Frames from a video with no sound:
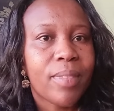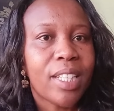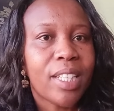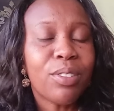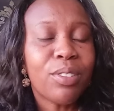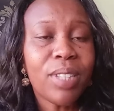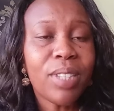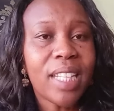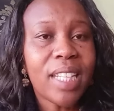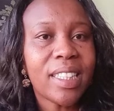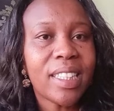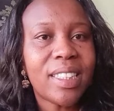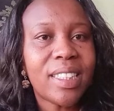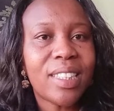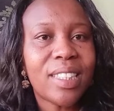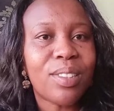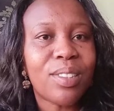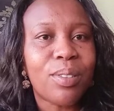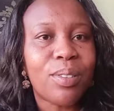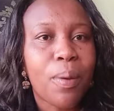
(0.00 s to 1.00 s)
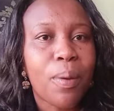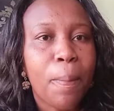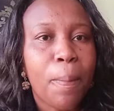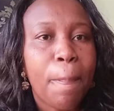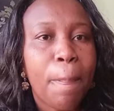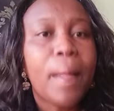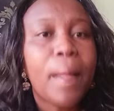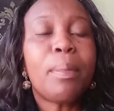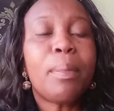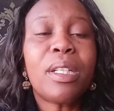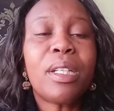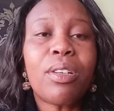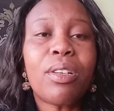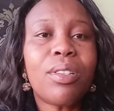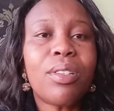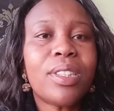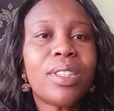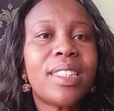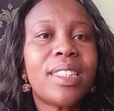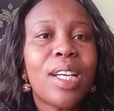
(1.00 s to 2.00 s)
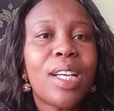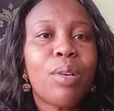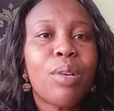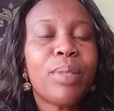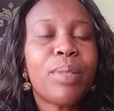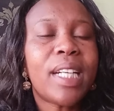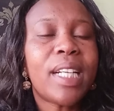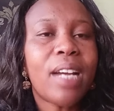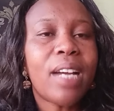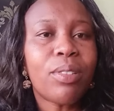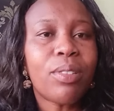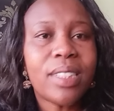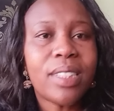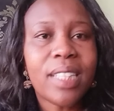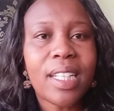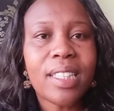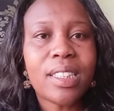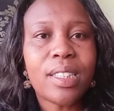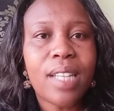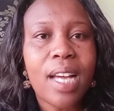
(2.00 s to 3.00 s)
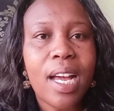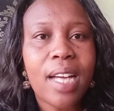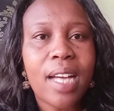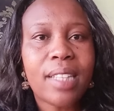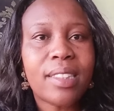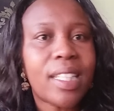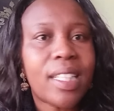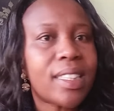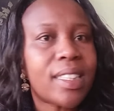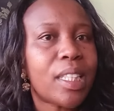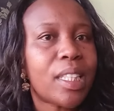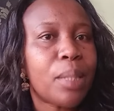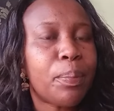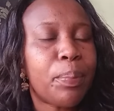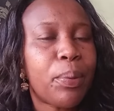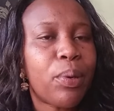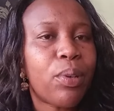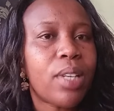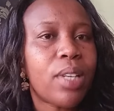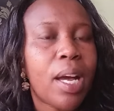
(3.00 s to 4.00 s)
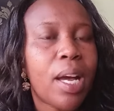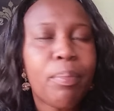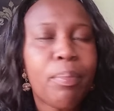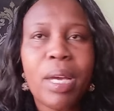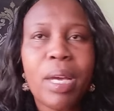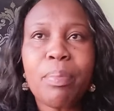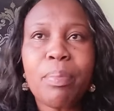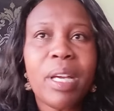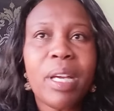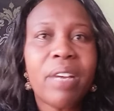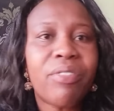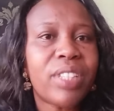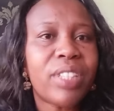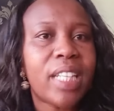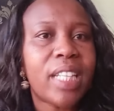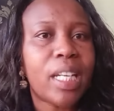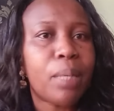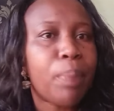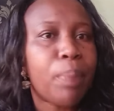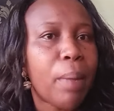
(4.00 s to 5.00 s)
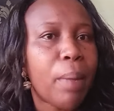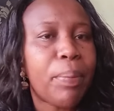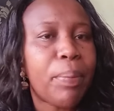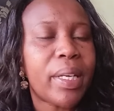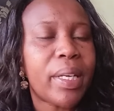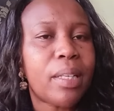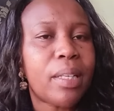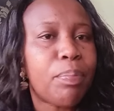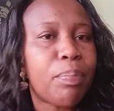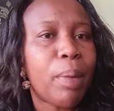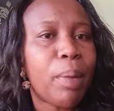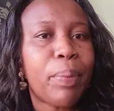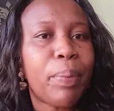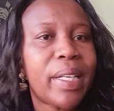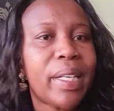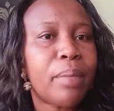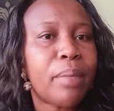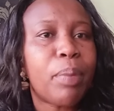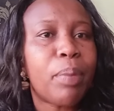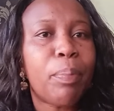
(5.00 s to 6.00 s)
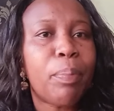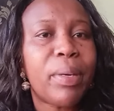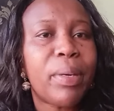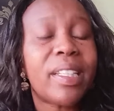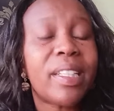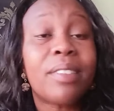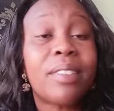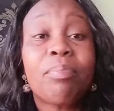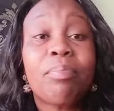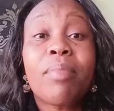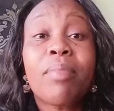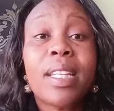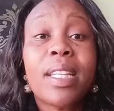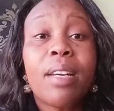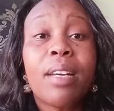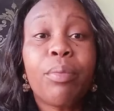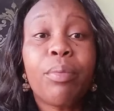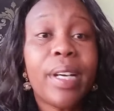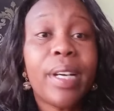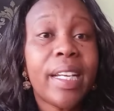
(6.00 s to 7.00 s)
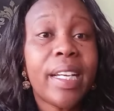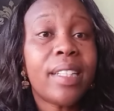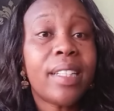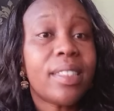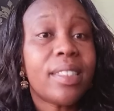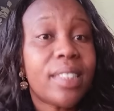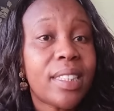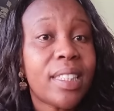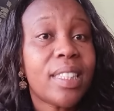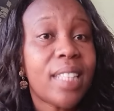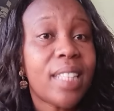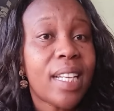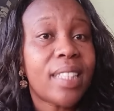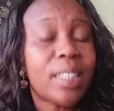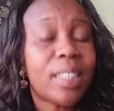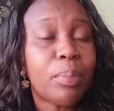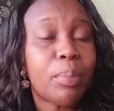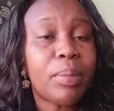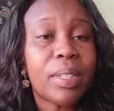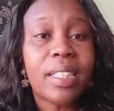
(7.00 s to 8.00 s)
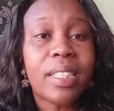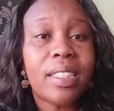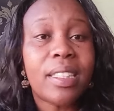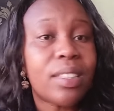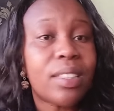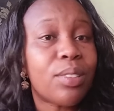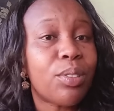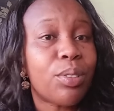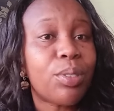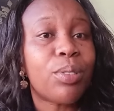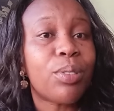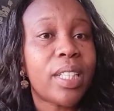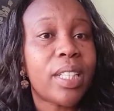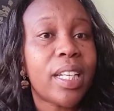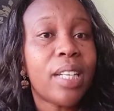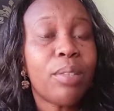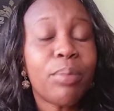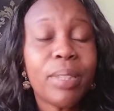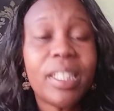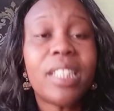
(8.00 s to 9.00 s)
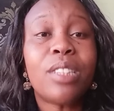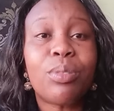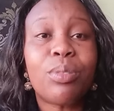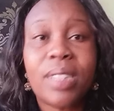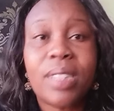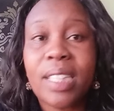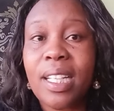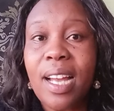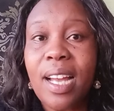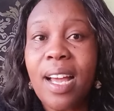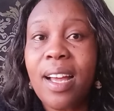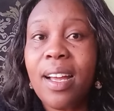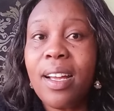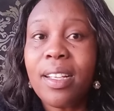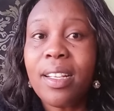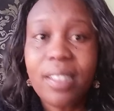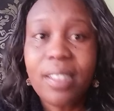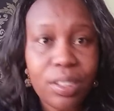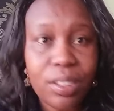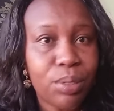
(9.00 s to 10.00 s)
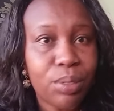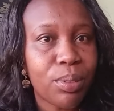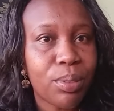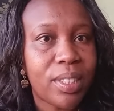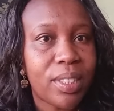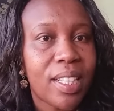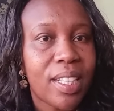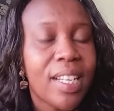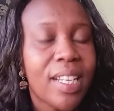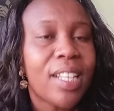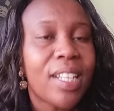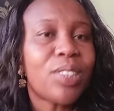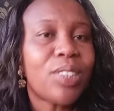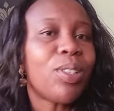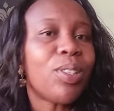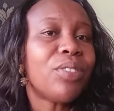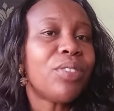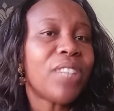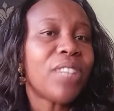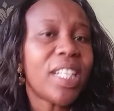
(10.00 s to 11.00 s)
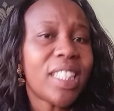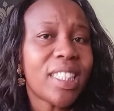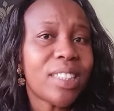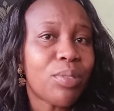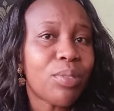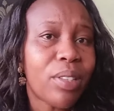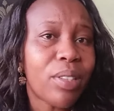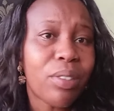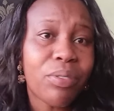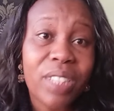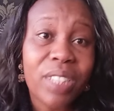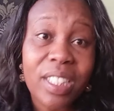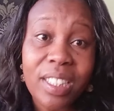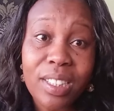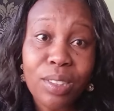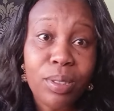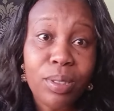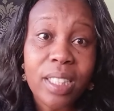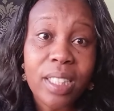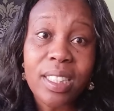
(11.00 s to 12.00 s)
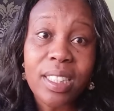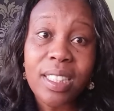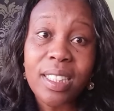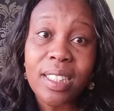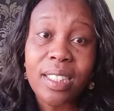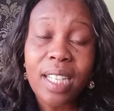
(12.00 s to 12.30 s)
Do you get the tingle? Because we cannot just keep on maybe every day pampering. When she does something that is not okay, we need to tell her the truth. So if that is one of the reasons that she's